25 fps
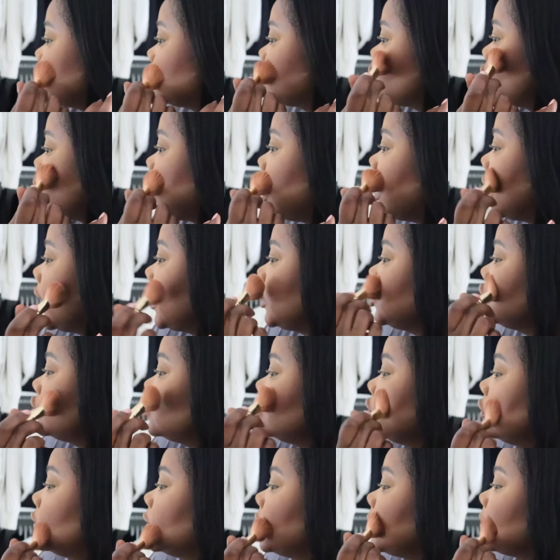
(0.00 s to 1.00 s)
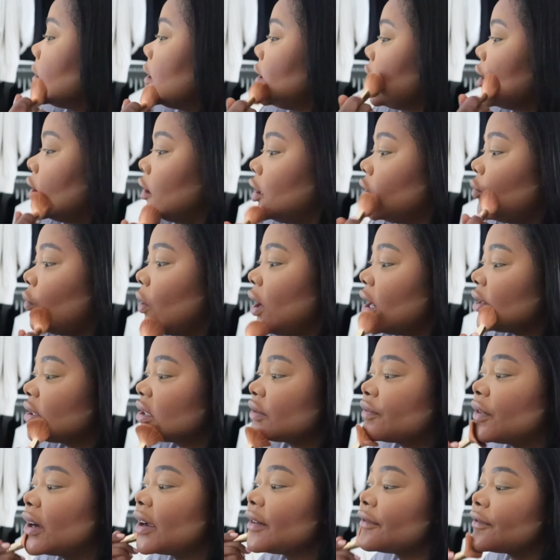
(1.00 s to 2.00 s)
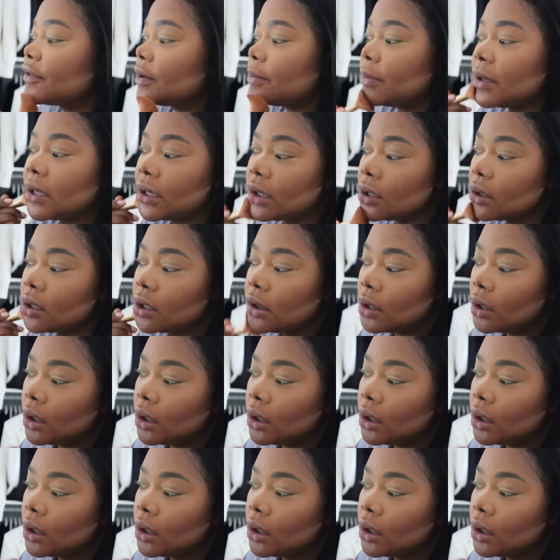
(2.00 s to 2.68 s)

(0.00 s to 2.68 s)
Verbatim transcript: just what I do for me and it works fine for me.